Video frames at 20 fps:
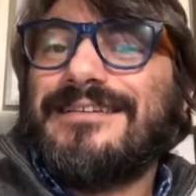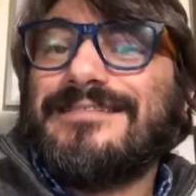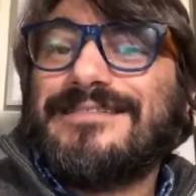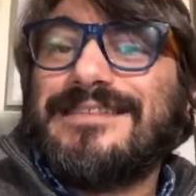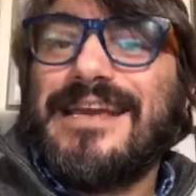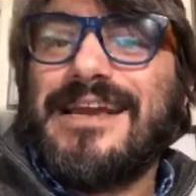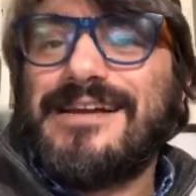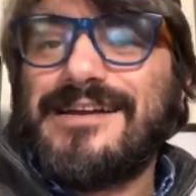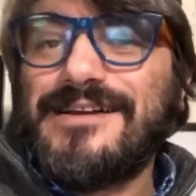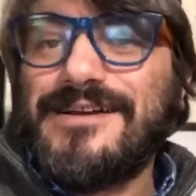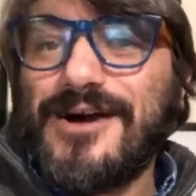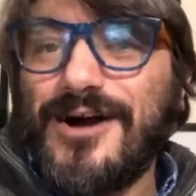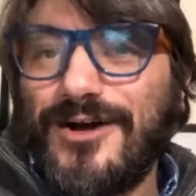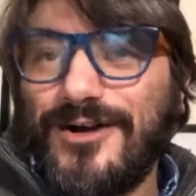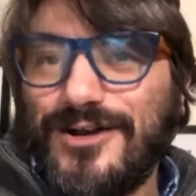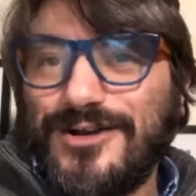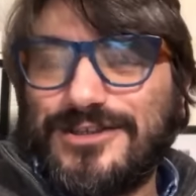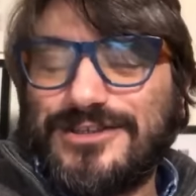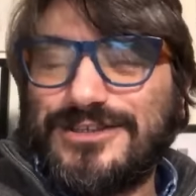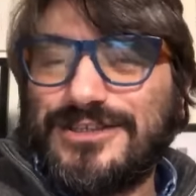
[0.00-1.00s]

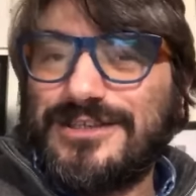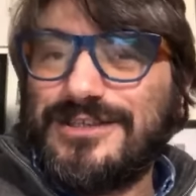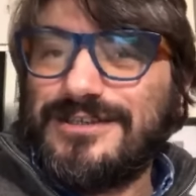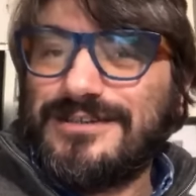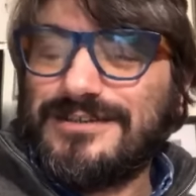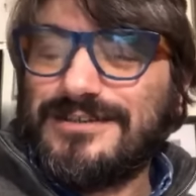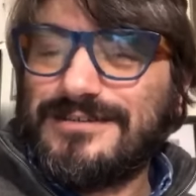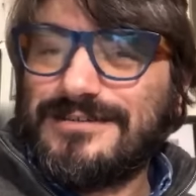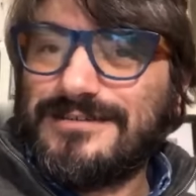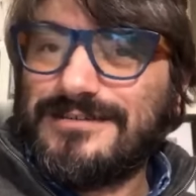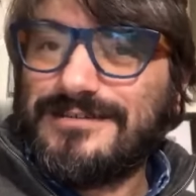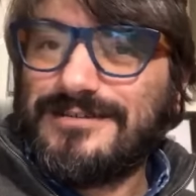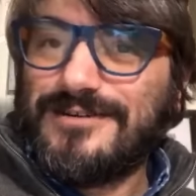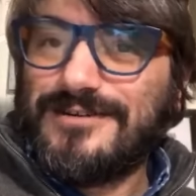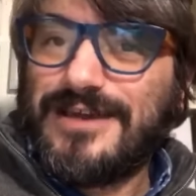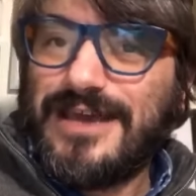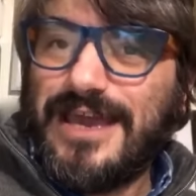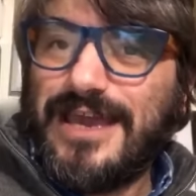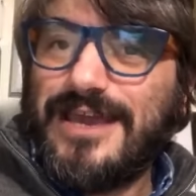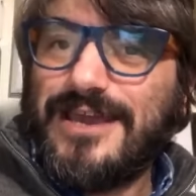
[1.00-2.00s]
technology,
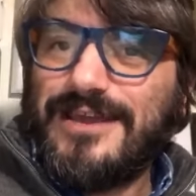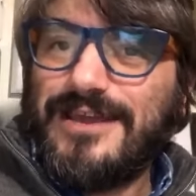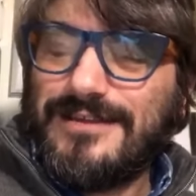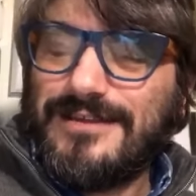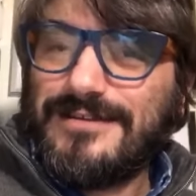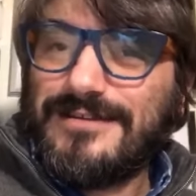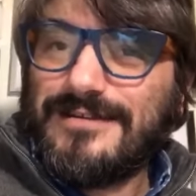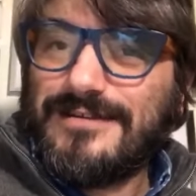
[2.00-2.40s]
okay,